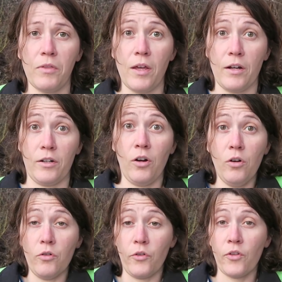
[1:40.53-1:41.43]
their
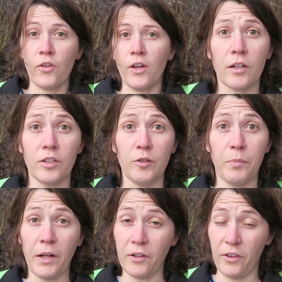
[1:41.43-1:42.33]
hosts. A good
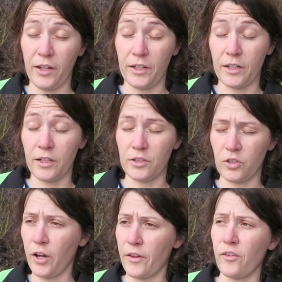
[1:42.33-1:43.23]
parasite
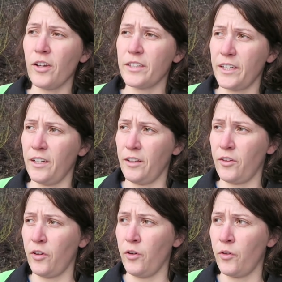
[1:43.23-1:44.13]
tries not to kill
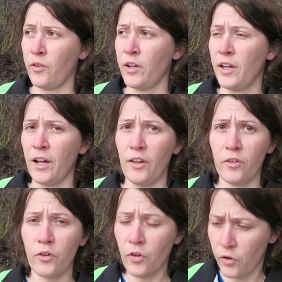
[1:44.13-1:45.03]
its host,
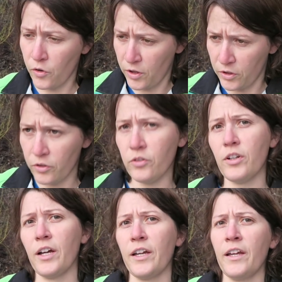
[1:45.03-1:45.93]
and those hosts that do
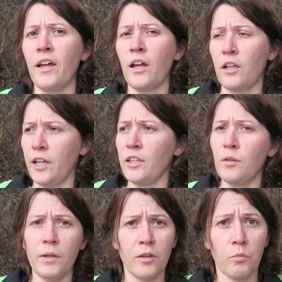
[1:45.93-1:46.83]
die tend
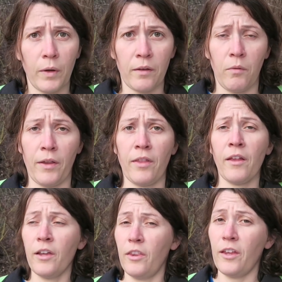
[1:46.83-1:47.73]
to be the weak ones
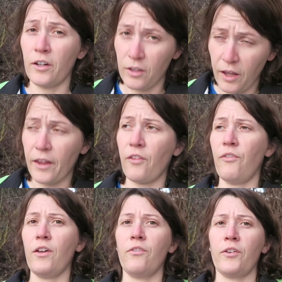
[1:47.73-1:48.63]
that are less
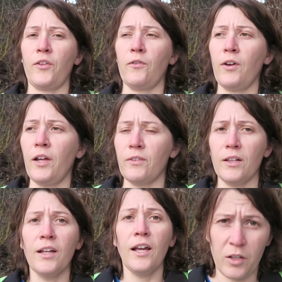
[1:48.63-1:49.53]
fit for
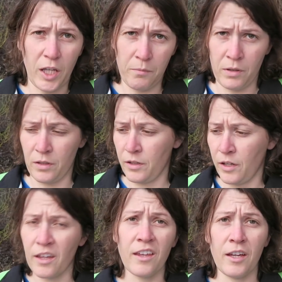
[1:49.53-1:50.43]
survival. Okay, but
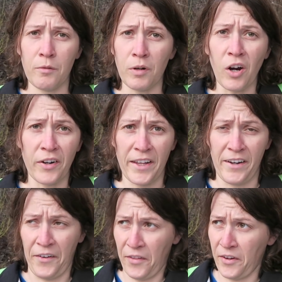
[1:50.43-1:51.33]
here we're already
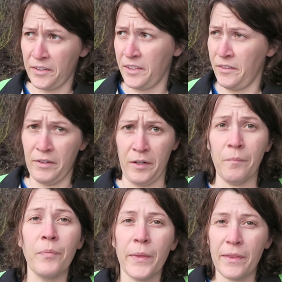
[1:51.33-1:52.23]
going to start
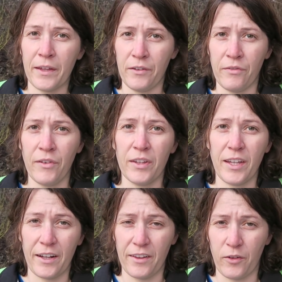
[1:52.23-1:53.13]
to think of
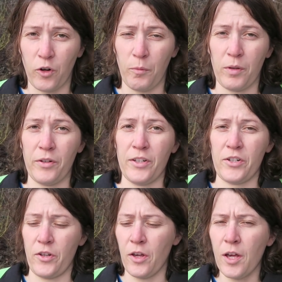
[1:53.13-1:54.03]
ticks as horrible
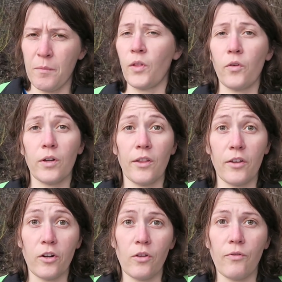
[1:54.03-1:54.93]
creatures. So
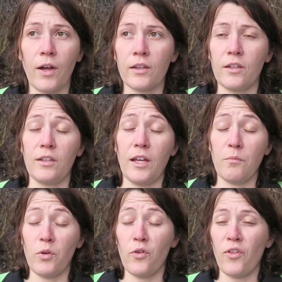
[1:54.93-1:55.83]
consider the fact that
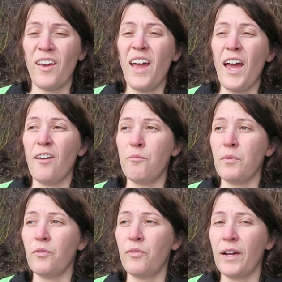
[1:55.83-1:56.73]
dead moose have
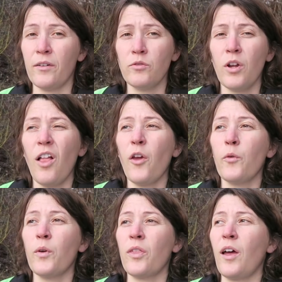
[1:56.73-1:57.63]
been found
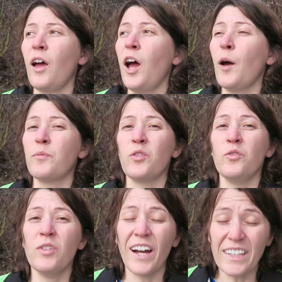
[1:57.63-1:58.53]
with up to
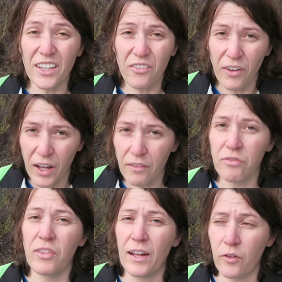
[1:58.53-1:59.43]

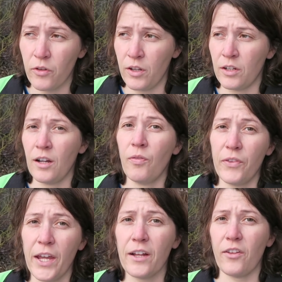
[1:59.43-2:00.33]
95,000
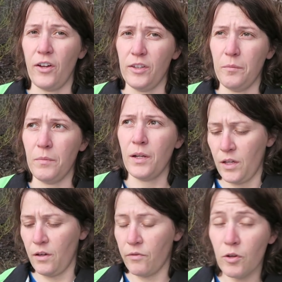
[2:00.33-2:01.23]
ticks on them.
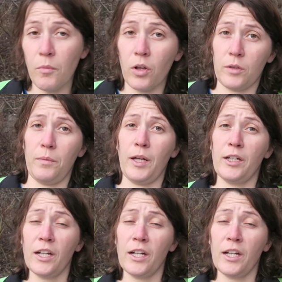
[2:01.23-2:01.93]
If you multiply